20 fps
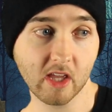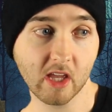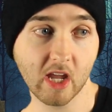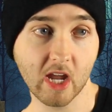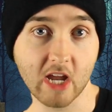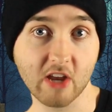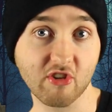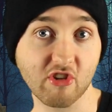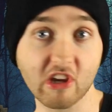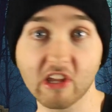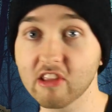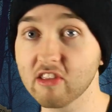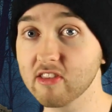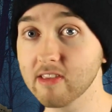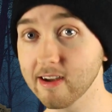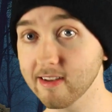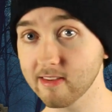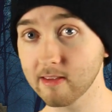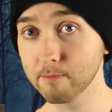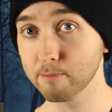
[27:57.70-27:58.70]
And she
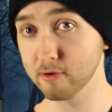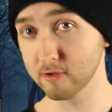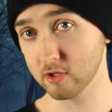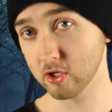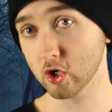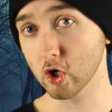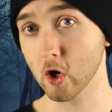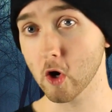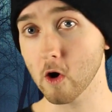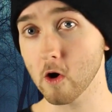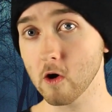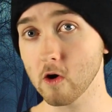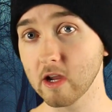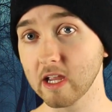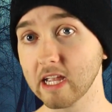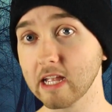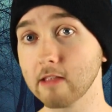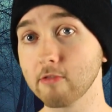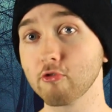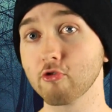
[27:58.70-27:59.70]
doesn't put the car
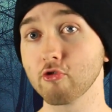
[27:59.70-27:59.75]
in